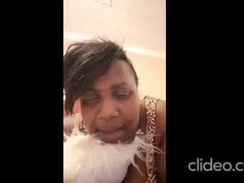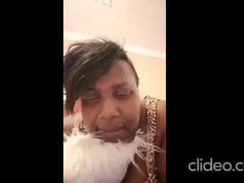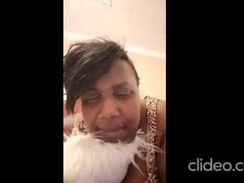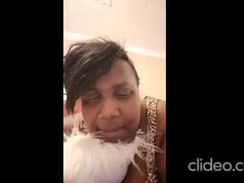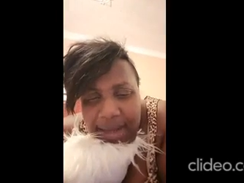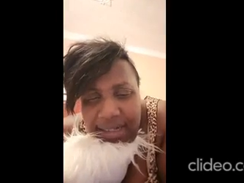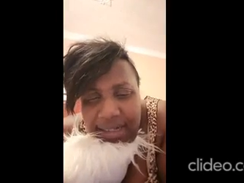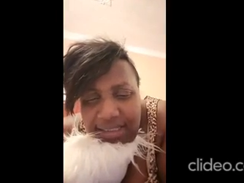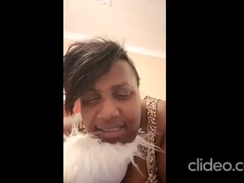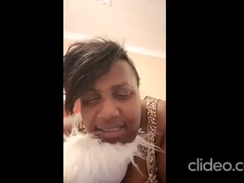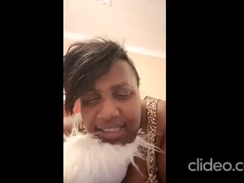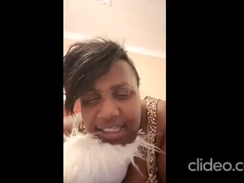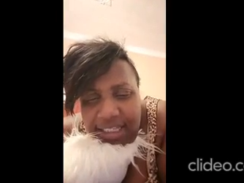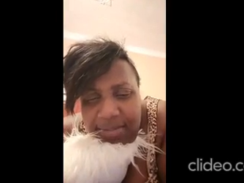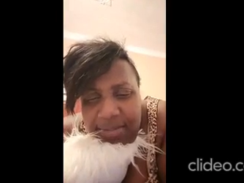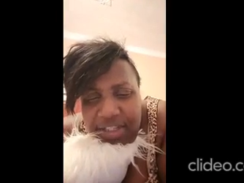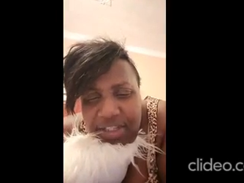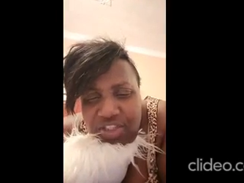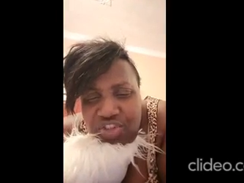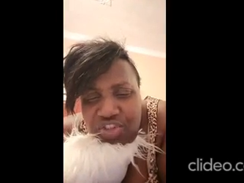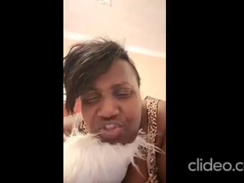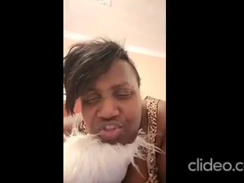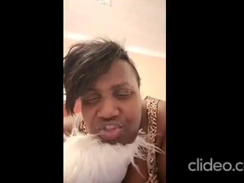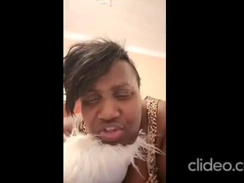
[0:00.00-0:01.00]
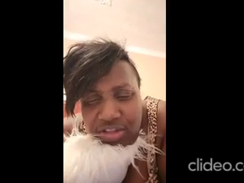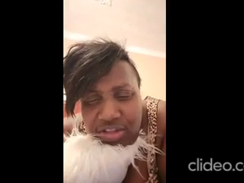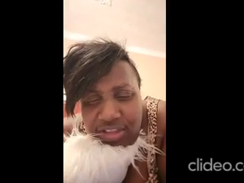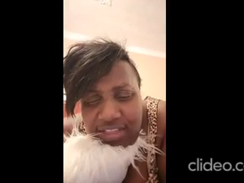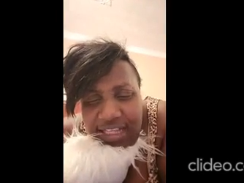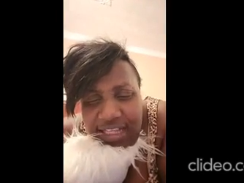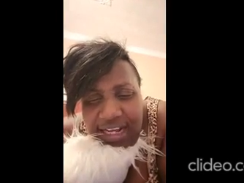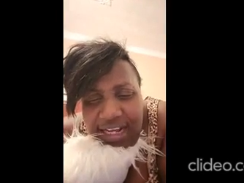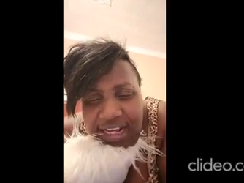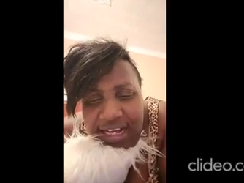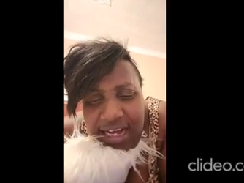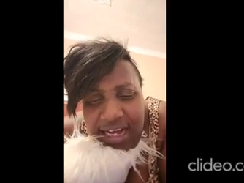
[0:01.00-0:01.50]
Maxine, me just
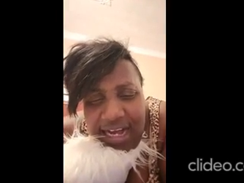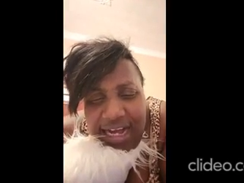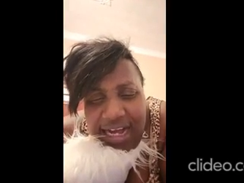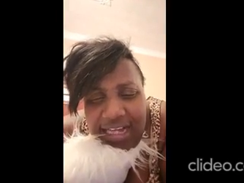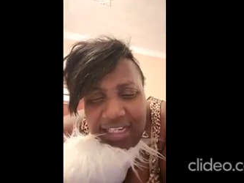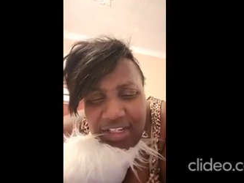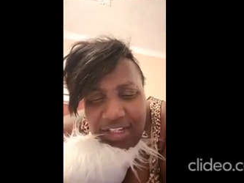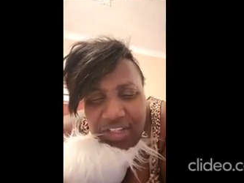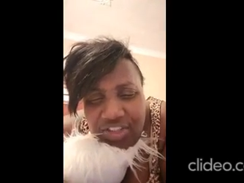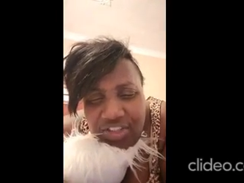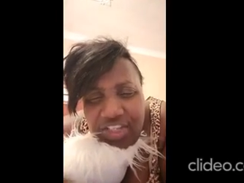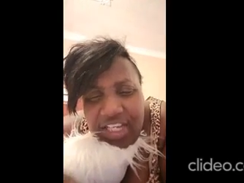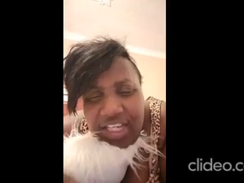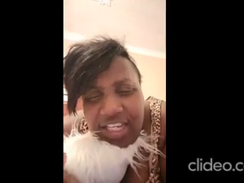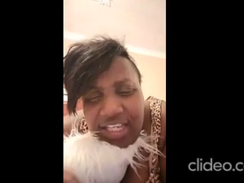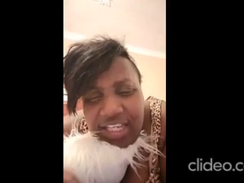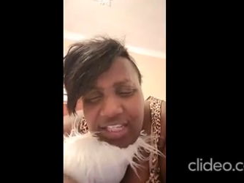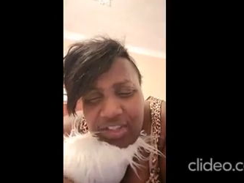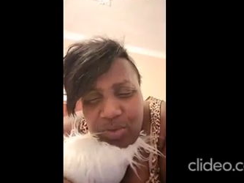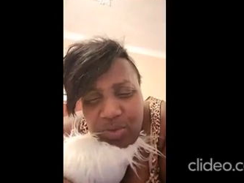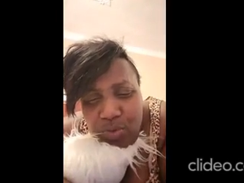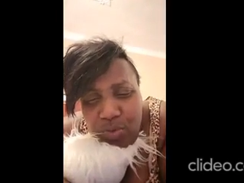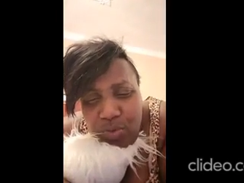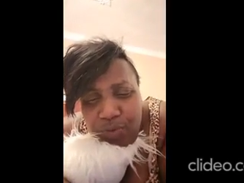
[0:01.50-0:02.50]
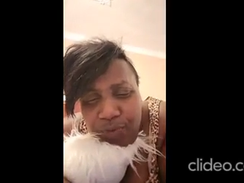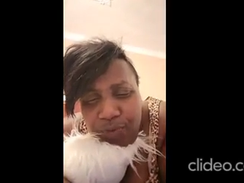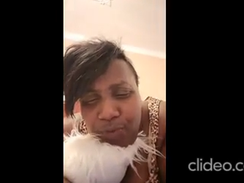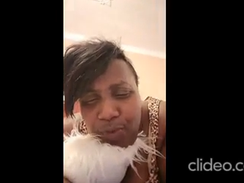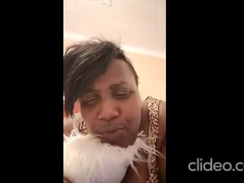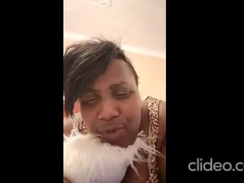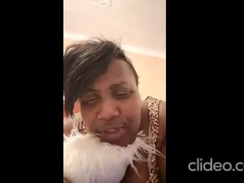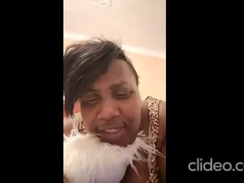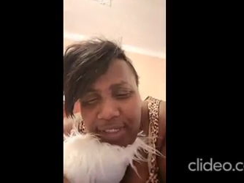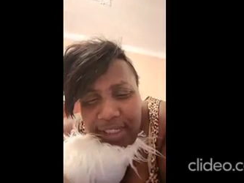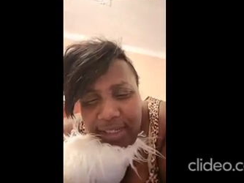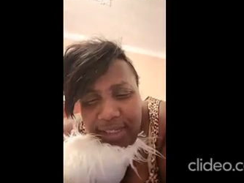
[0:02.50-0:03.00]
a call you. Check your two
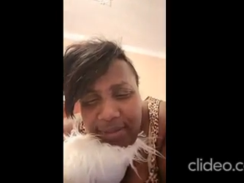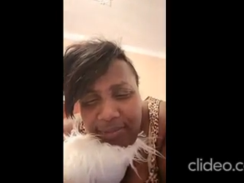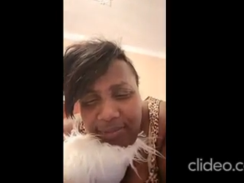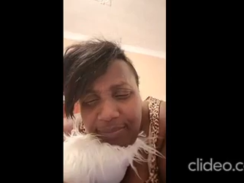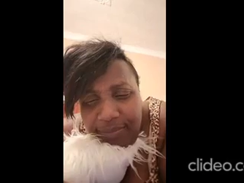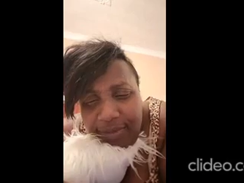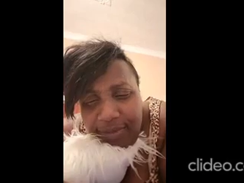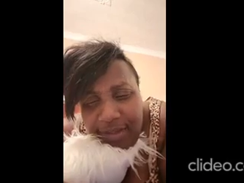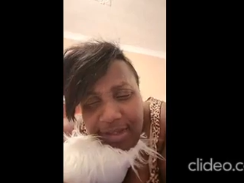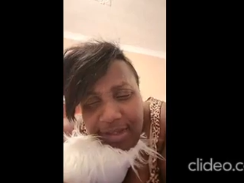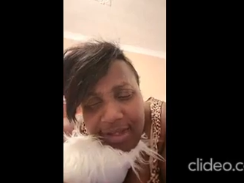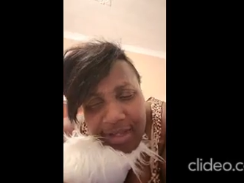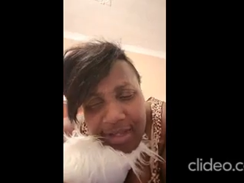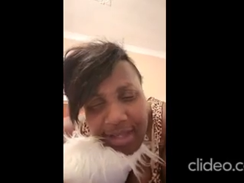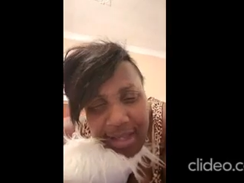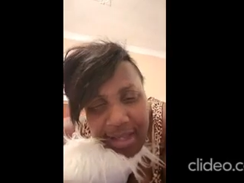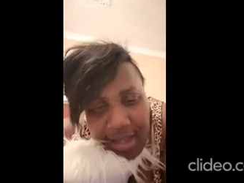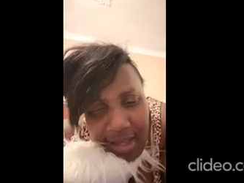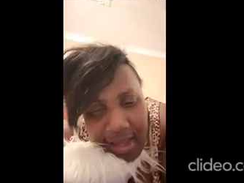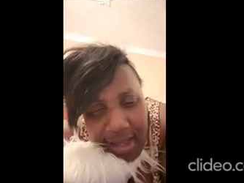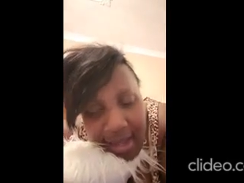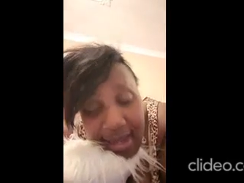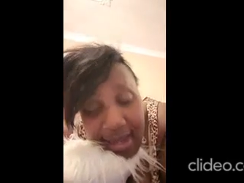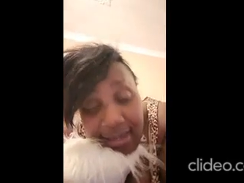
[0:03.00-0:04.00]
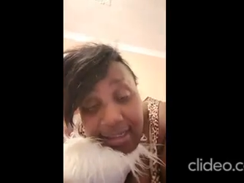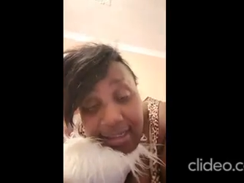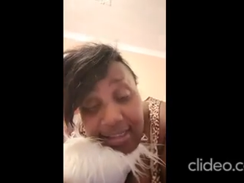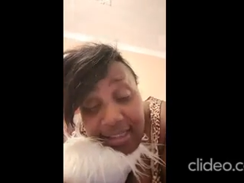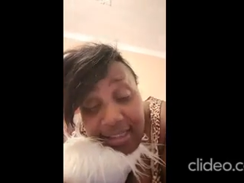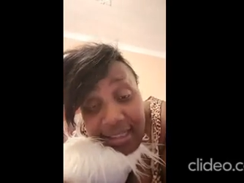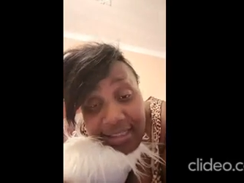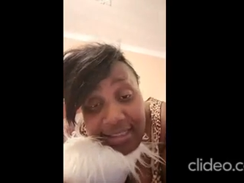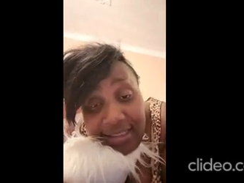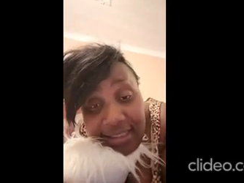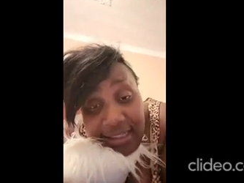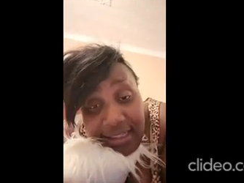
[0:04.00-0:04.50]
phone them. And it
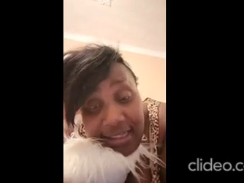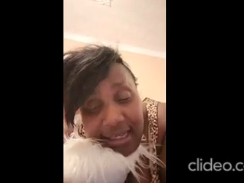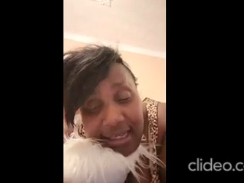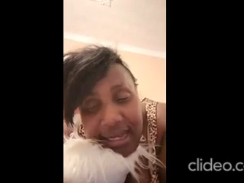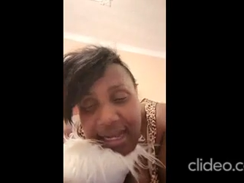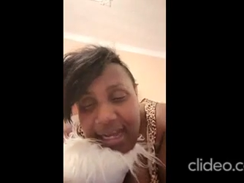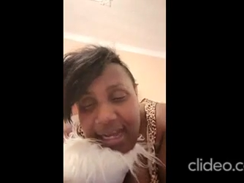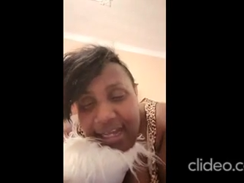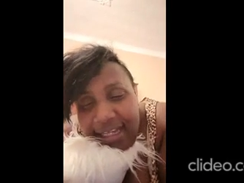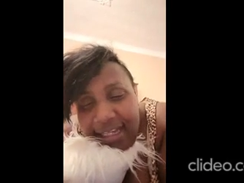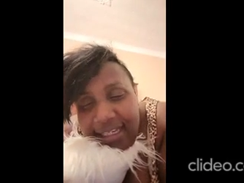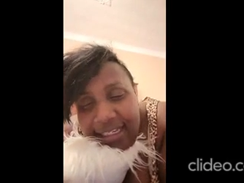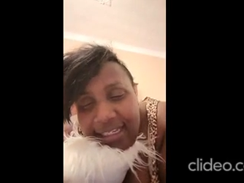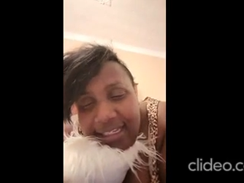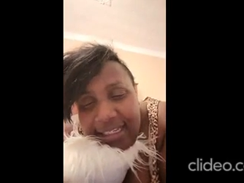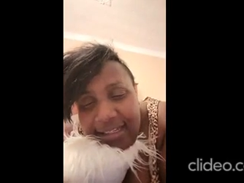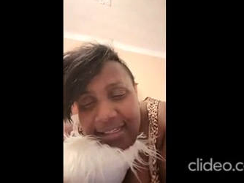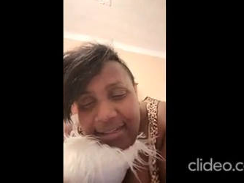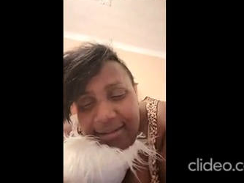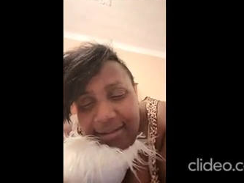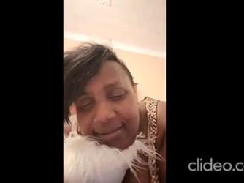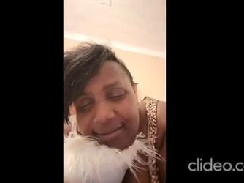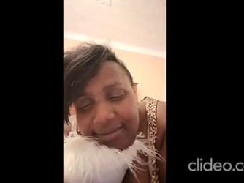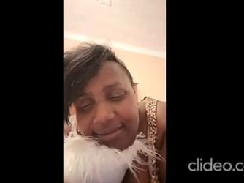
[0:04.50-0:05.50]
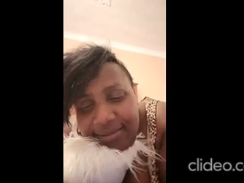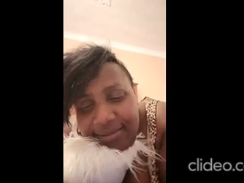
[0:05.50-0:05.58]
has a call in.